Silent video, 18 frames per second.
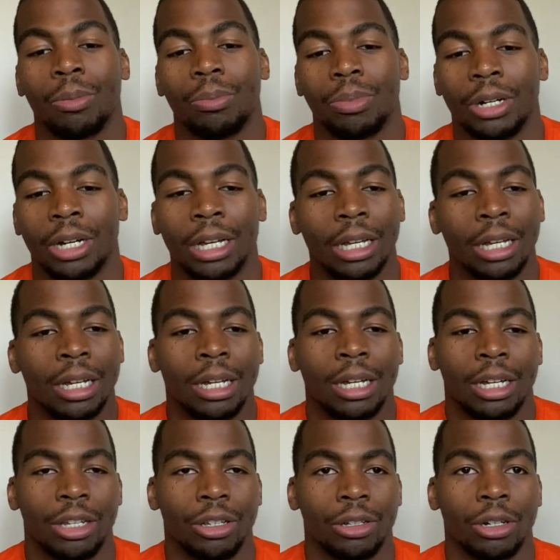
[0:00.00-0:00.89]
but
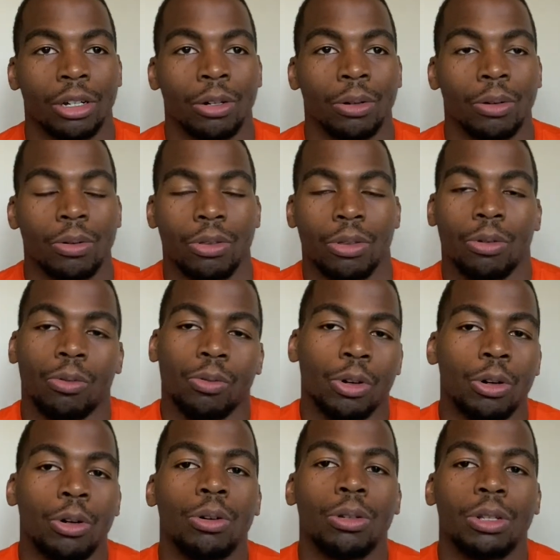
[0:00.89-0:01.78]
You know, the
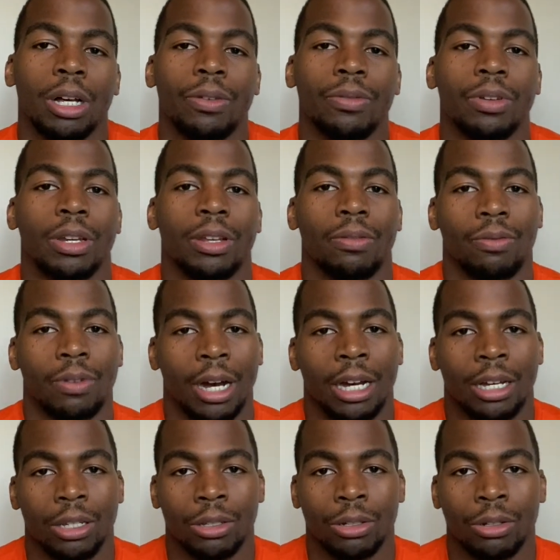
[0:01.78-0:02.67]
role of an
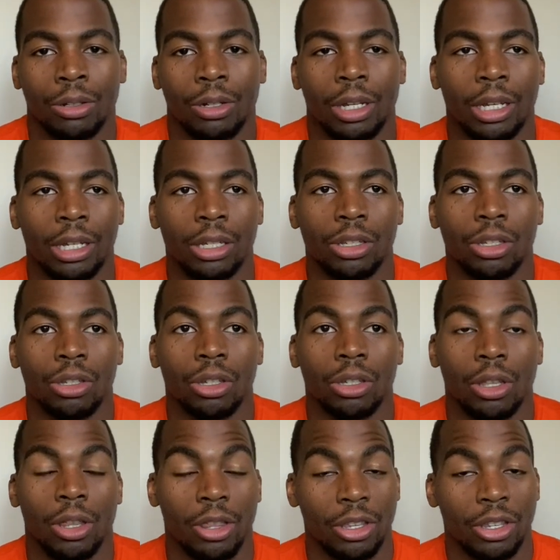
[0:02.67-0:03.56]
advisor is
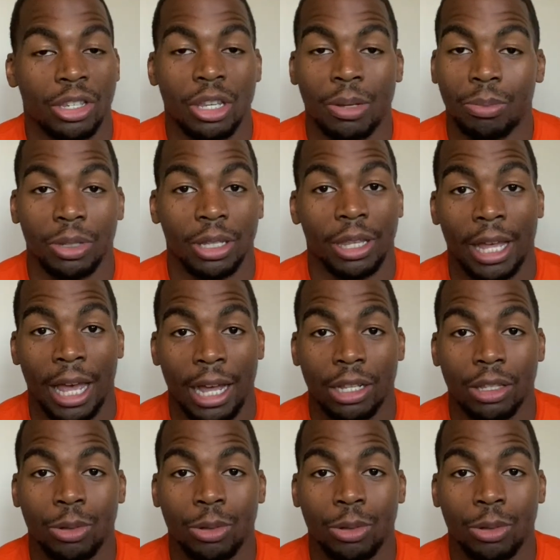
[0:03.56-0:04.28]
simply that,